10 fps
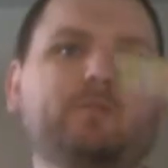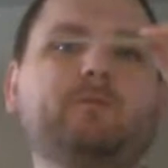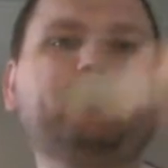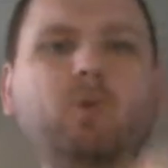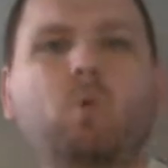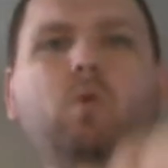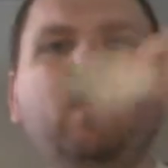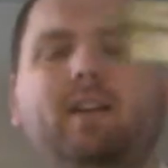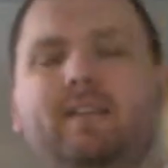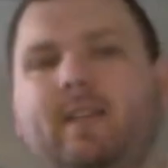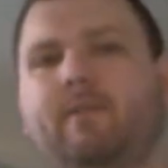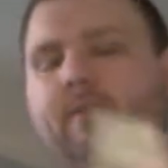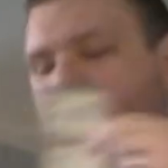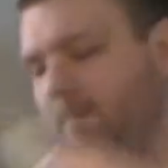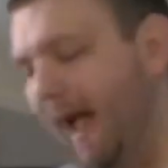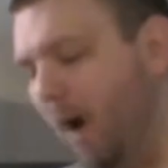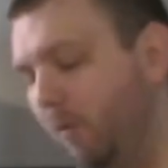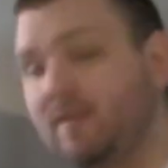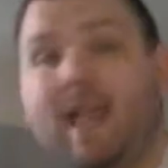4 different powers,